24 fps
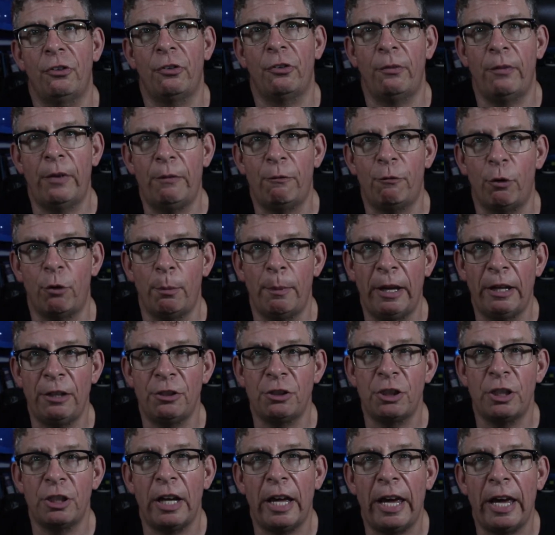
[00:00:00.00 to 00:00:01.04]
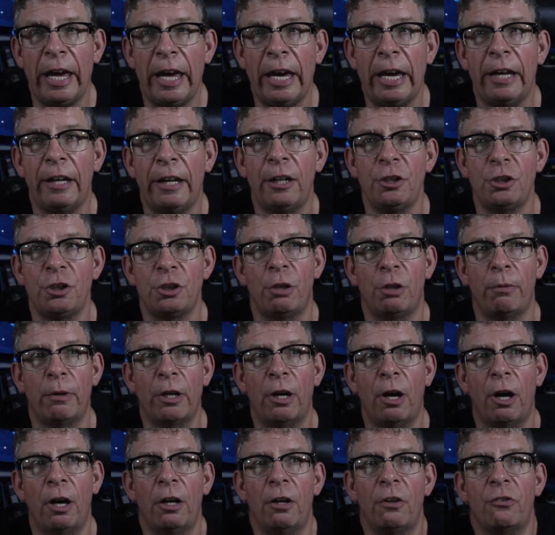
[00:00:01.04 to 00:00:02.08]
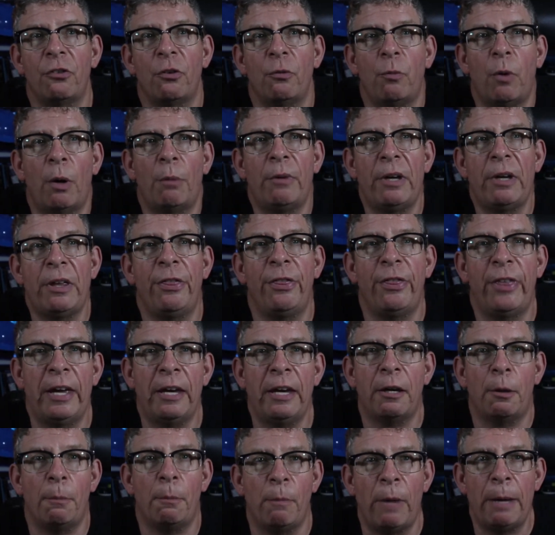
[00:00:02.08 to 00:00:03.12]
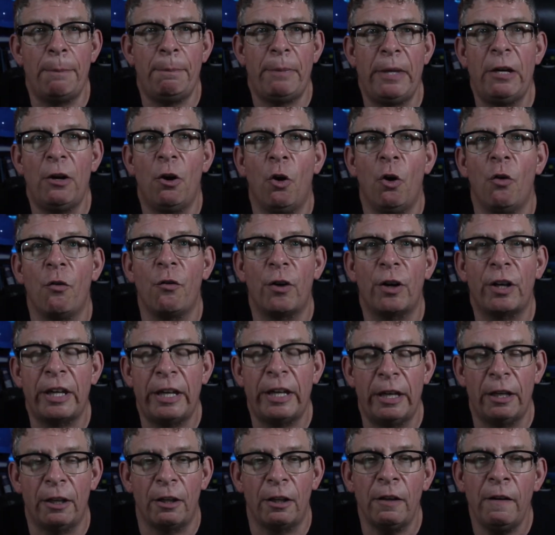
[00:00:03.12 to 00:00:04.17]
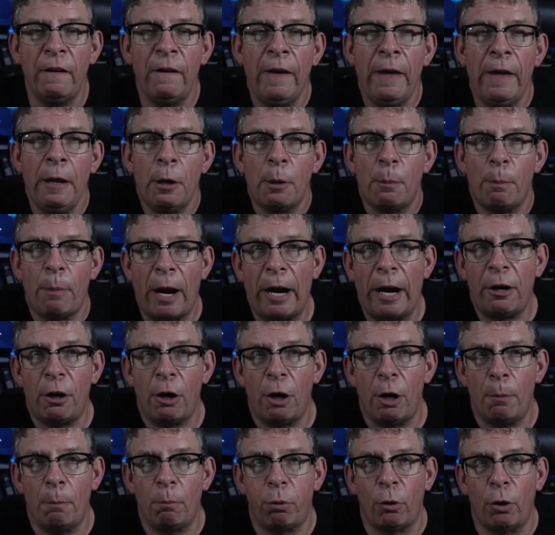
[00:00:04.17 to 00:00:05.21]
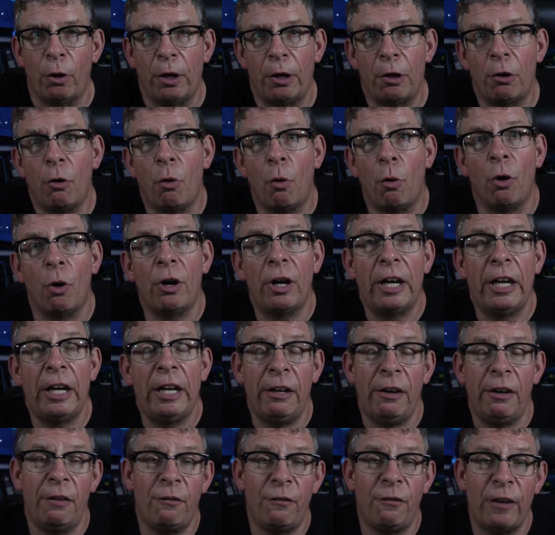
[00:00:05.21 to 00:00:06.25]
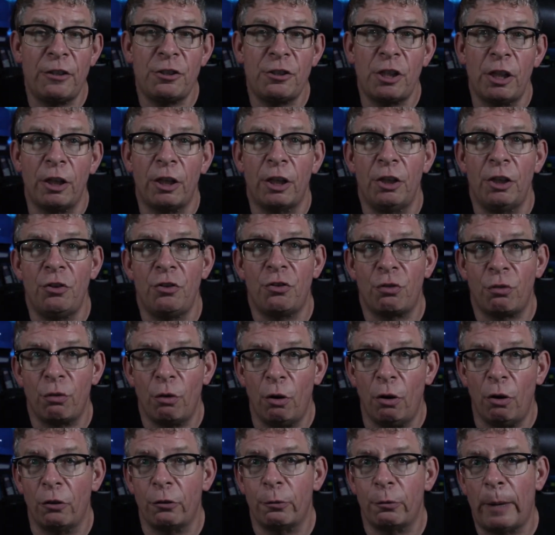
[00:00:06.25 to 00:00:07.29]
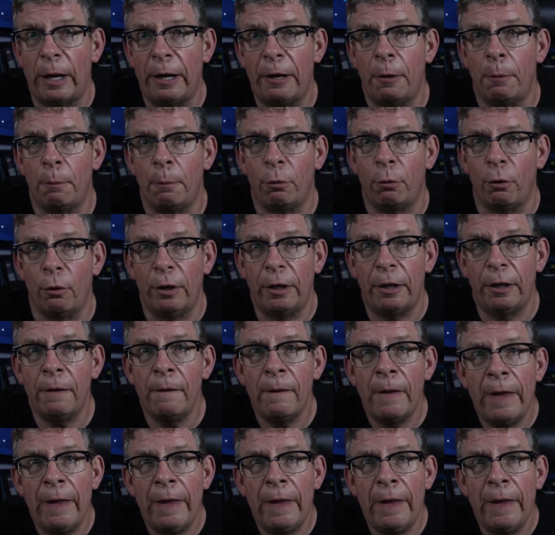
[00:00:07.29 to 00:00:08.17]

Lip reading: of information and ensure, regardless of what we think might be overkill by our employer or inefficient controls by our employer,